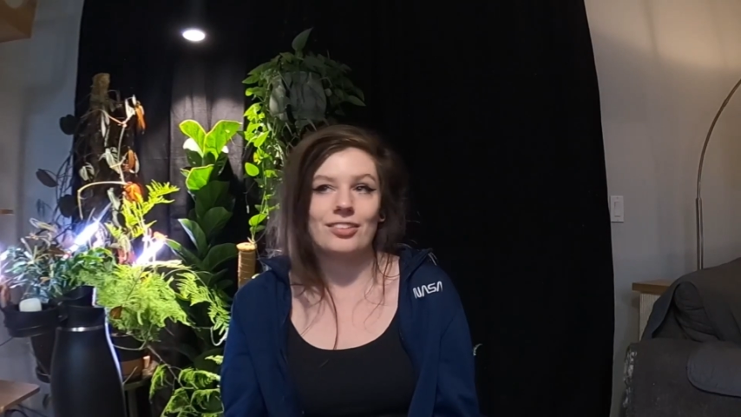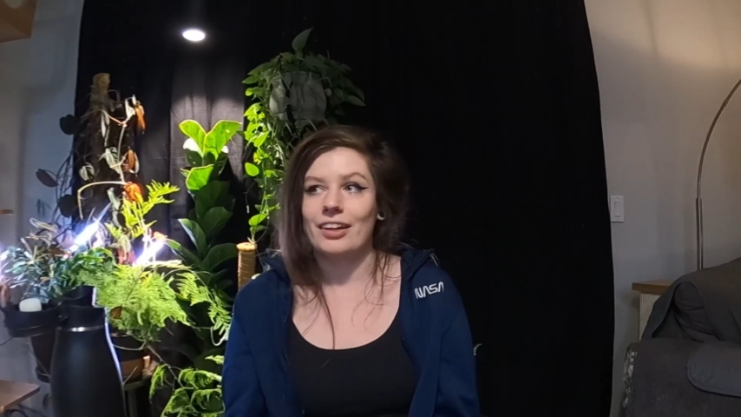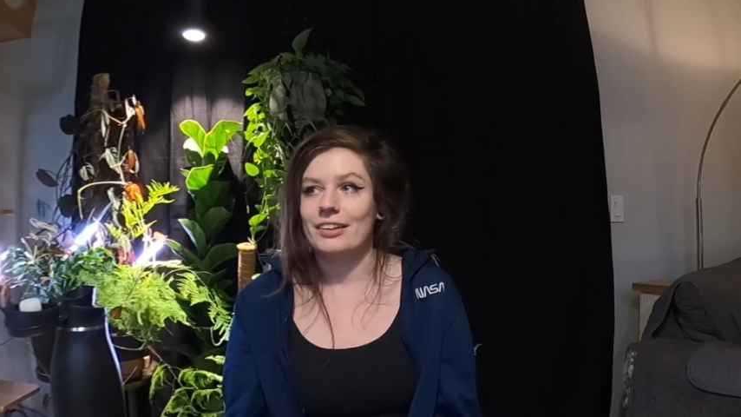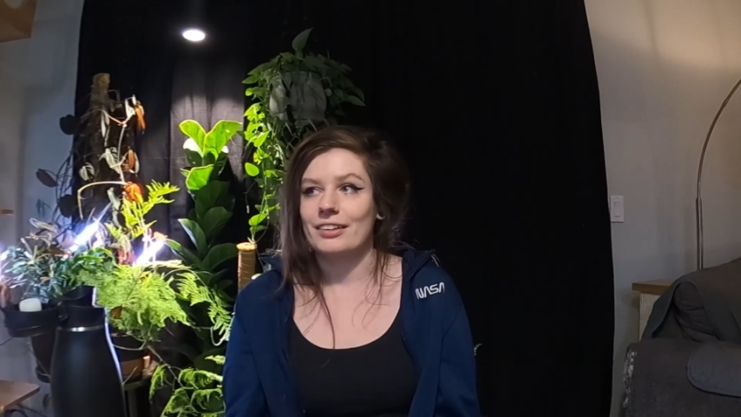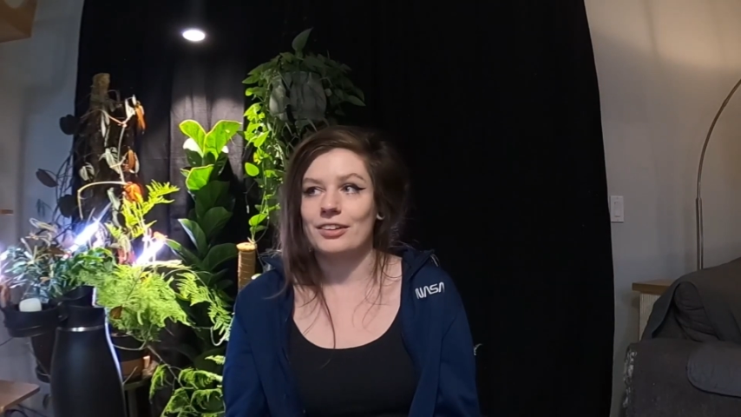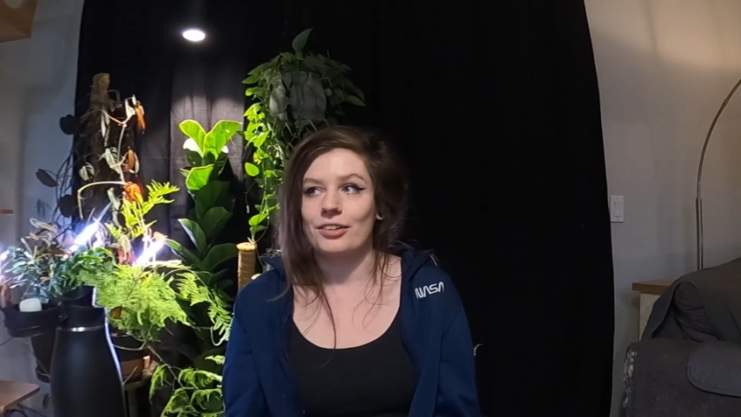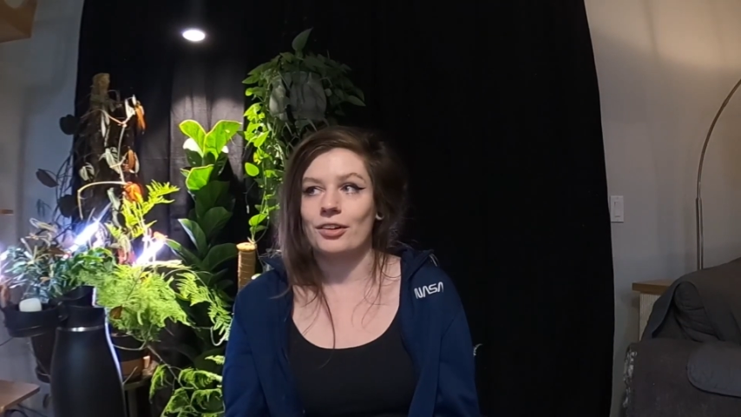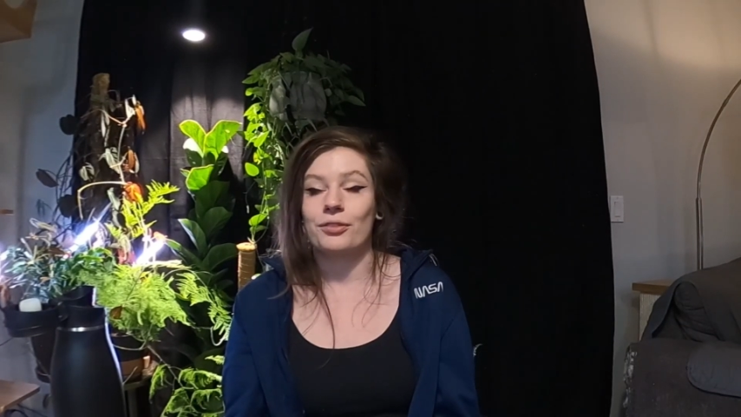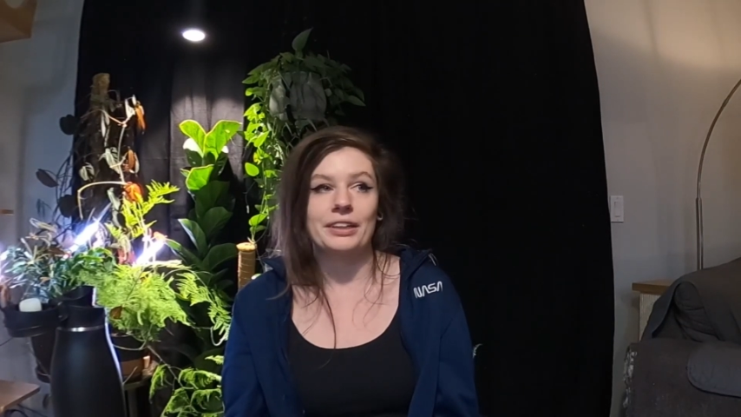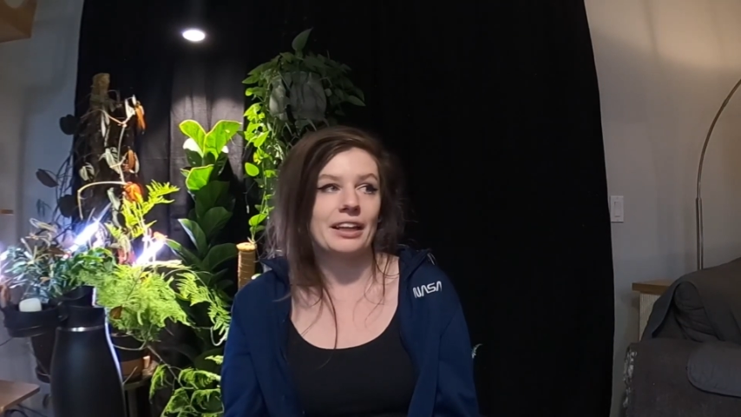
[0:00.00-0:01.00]
saying that you're going
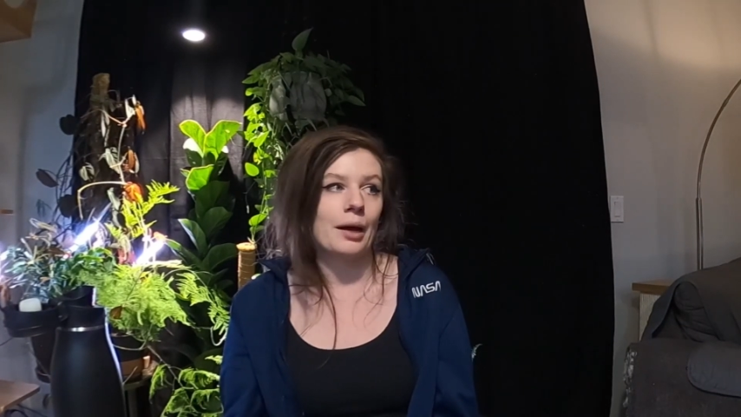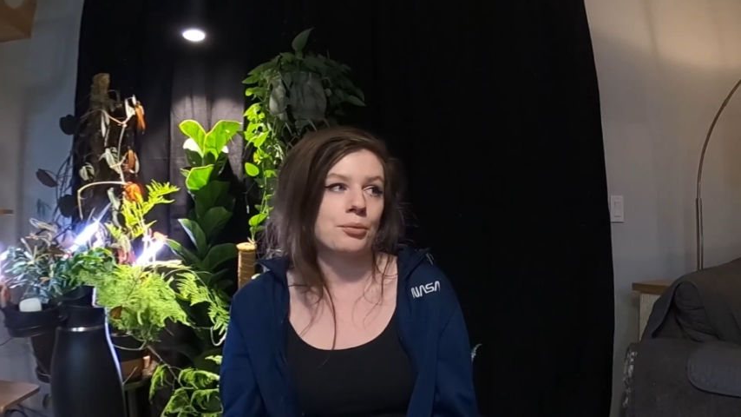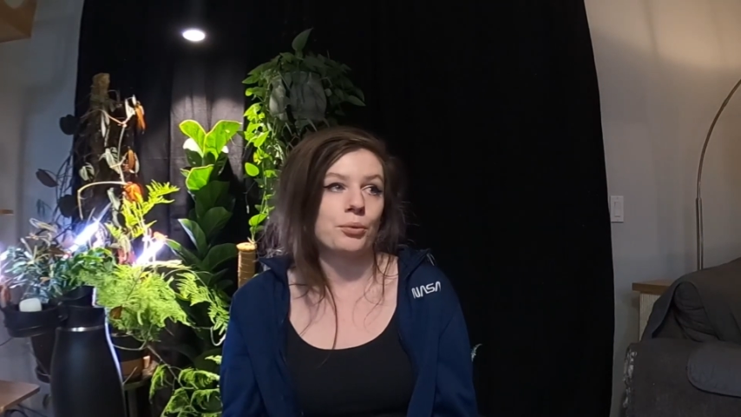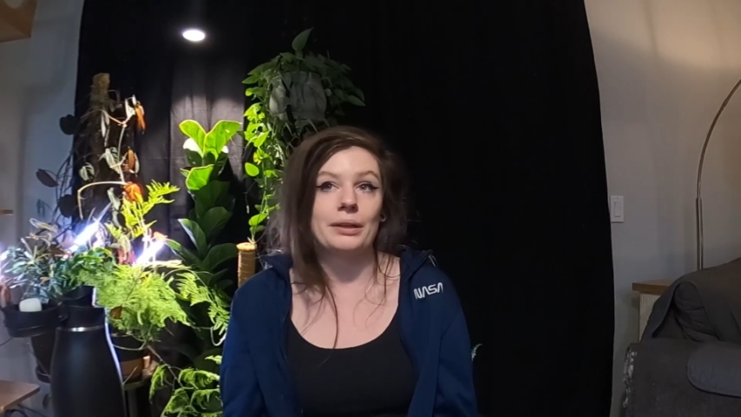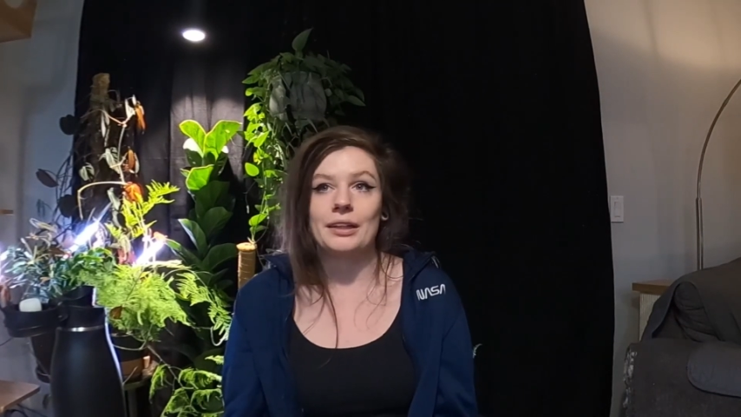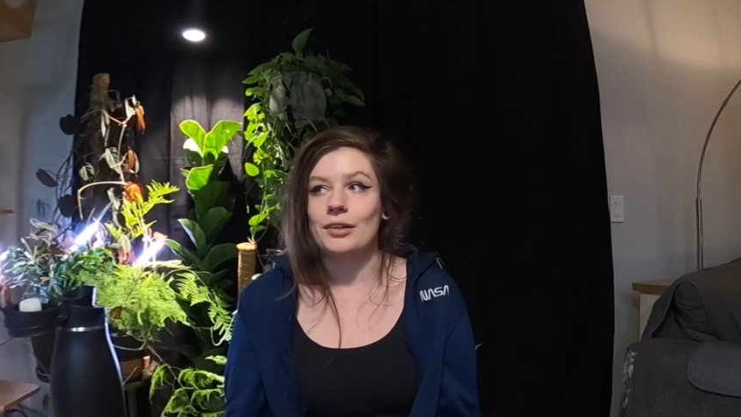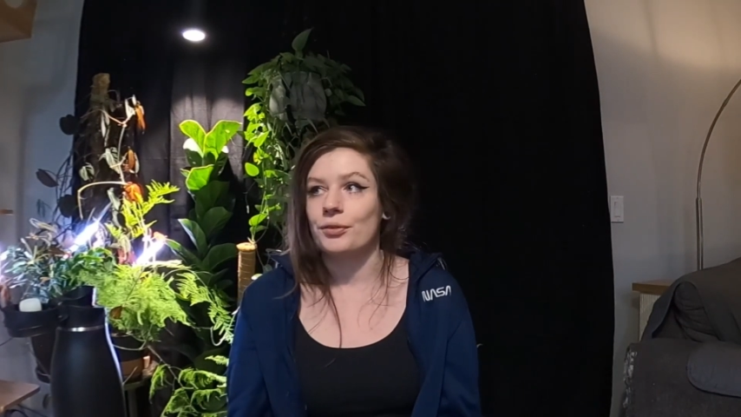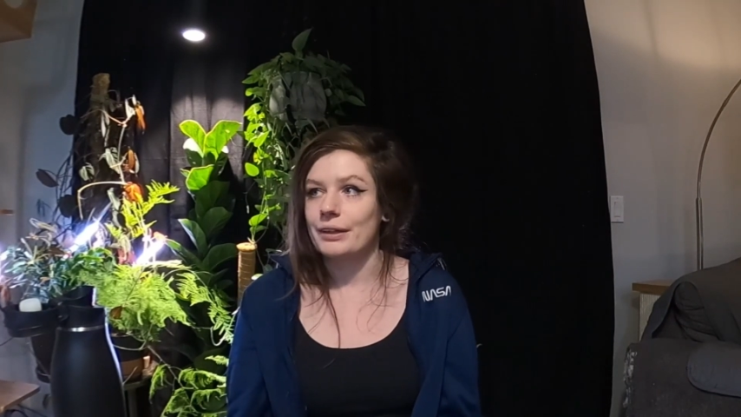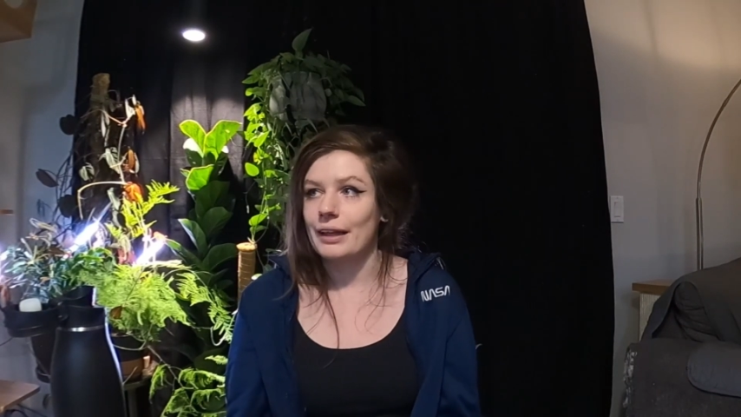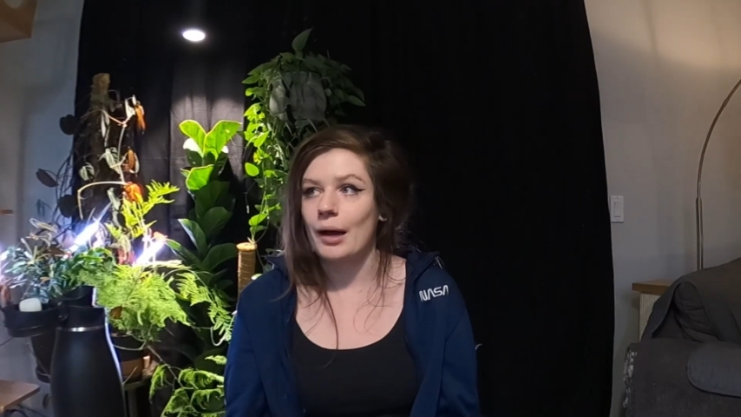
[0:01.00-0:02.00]
to relapse when he
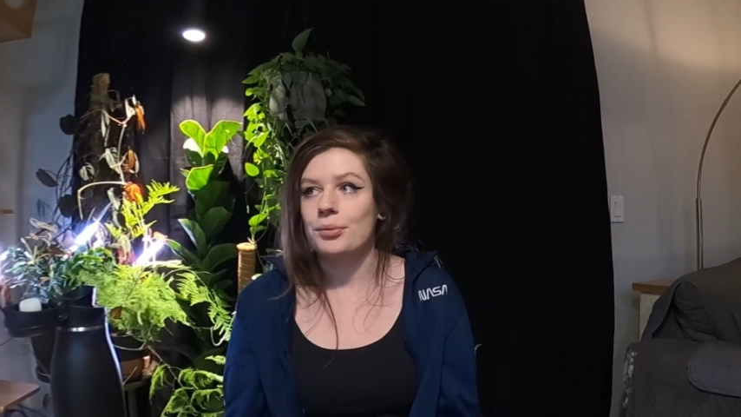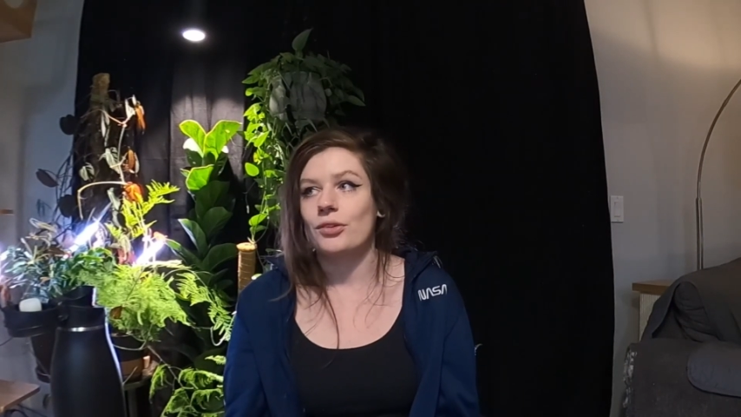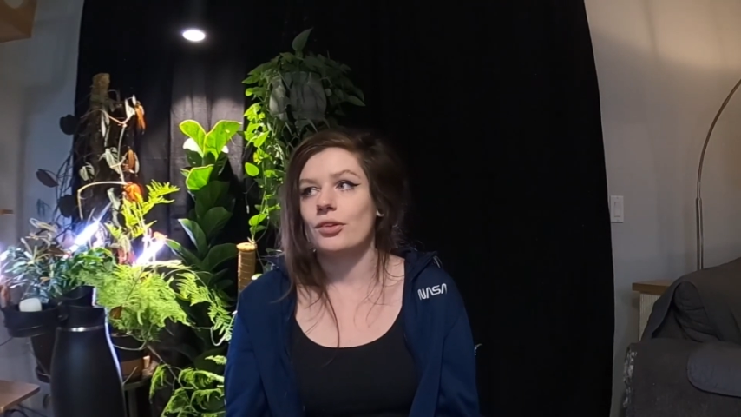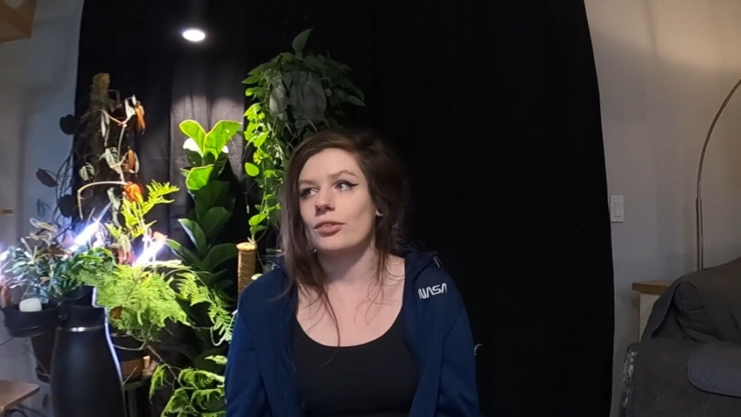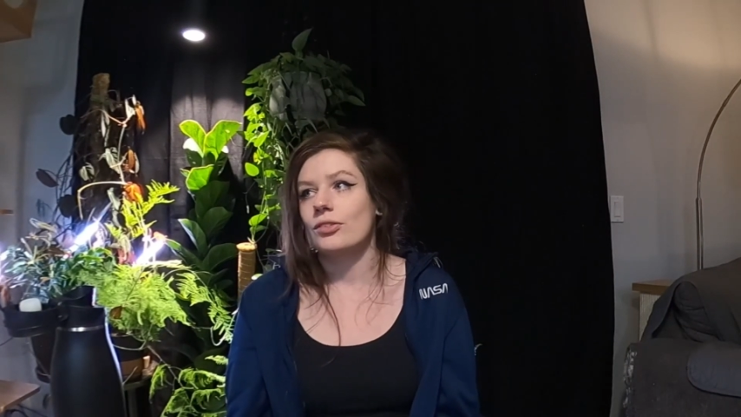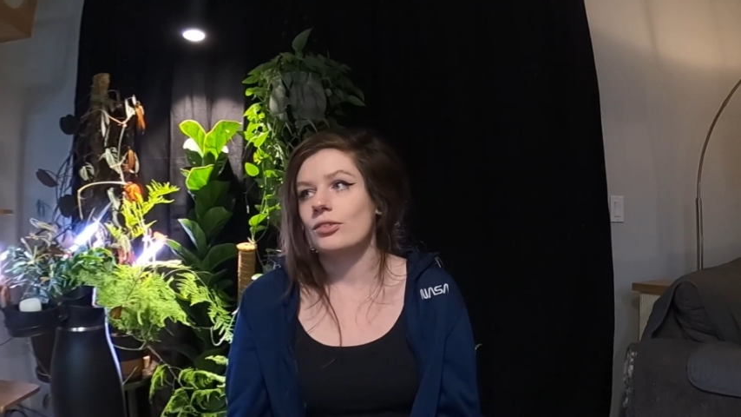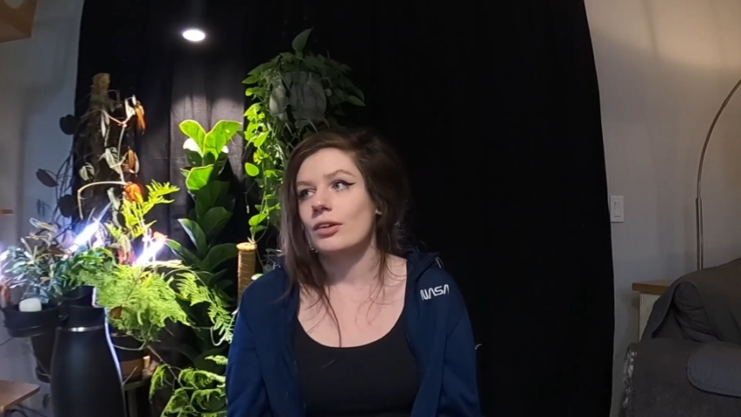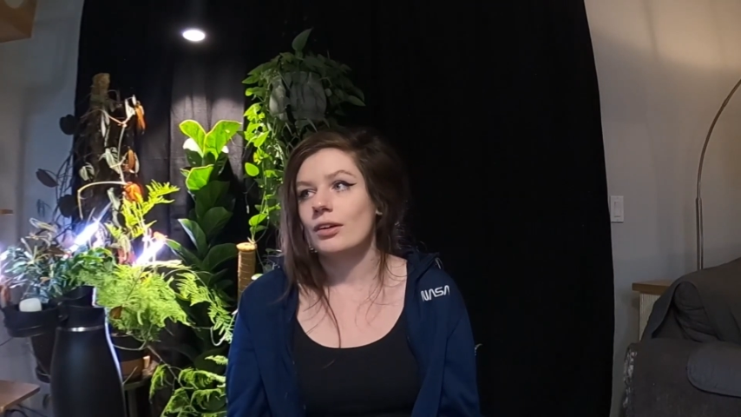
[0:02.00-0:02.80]
relapses.